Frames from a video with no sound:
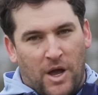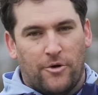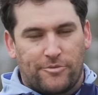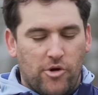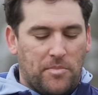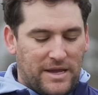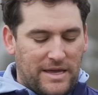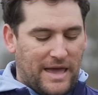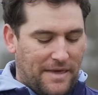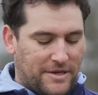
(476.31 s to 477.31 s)
I would
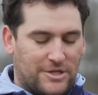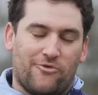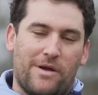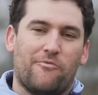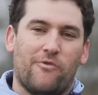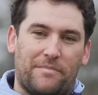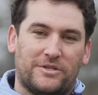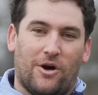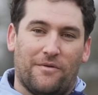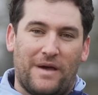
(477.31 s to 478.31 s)
probably get this grip
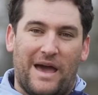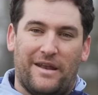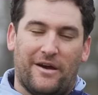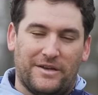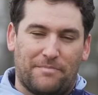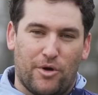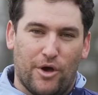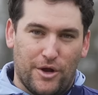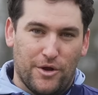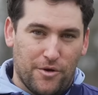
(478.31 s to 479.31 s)
ripped off and I'd
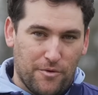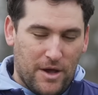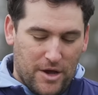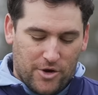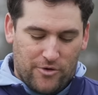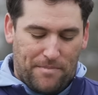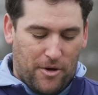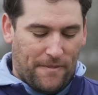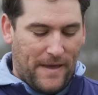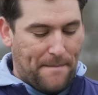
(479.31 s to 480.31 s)
put a new grip
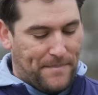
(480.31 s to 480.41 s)
on there.